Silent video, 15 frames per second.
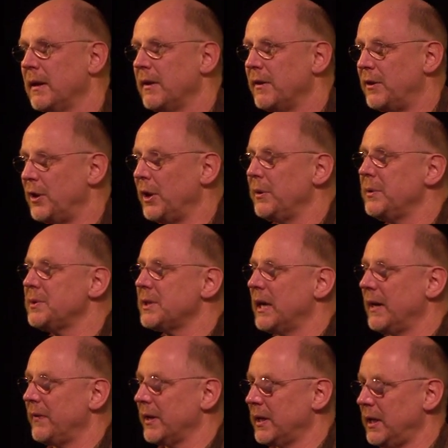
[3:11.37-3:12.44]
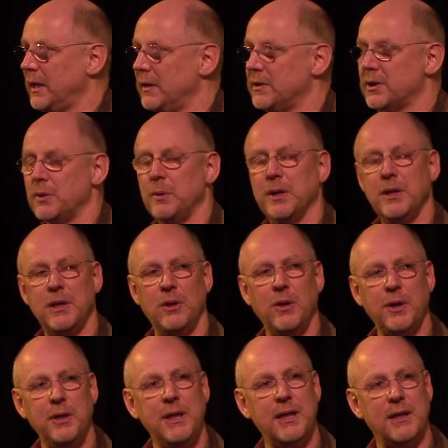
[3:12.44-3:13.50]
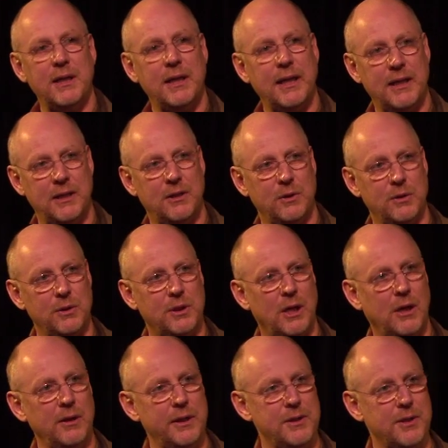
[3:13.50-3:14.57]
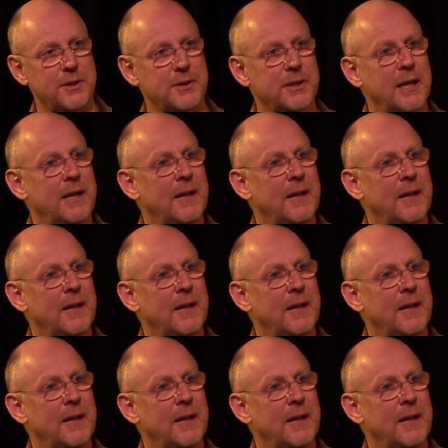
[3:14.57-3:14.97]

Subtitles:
Those are the kids who are not only going to get into good colleges,